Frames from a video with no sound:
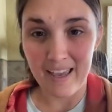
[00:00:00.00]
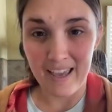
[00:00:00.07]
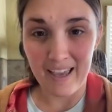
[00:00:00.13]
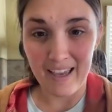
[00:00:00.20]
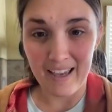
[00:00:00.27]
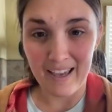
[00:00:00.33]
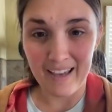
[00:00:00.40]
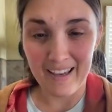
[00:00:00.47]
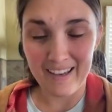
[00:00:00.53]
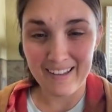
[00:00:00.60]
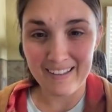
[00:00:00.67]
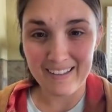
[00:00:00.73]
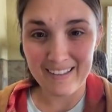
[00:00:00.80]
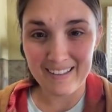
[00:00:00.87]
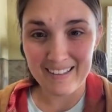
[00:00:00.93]

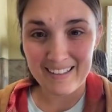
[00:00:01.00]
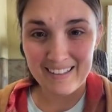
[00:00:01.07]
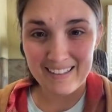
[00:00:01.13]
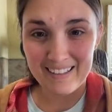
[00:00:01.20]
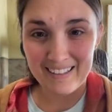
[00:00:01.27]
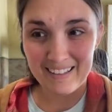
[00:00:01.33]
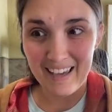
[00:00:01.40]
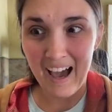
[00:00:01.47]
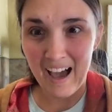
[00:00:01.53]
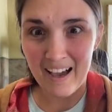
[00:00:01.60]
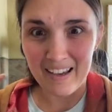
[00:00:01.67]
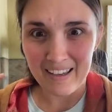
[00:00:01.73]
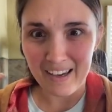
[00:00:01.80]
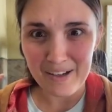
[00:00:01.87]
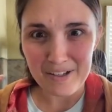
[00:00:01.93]
and yeah,
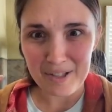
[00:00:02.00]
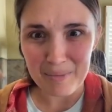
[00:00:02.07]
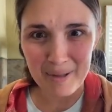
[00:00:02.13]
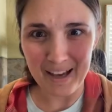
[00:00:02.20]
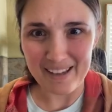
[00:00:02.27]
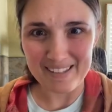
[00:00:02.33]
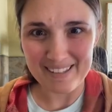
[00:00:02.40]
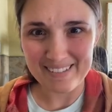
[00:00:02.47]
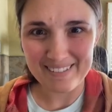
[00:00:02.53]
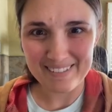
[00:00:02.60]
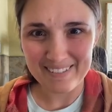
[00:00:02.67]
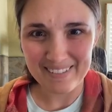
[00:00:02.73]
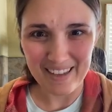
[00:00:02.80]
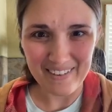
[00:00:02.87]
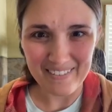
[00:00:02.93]
get your supplies.
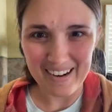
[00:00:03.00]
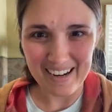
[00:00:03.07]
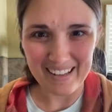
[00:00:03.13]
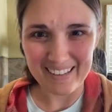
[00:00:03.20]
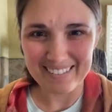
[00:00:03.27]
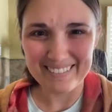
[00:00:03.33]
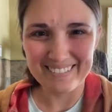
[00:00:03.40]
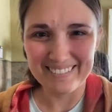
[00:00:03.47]
Get ready.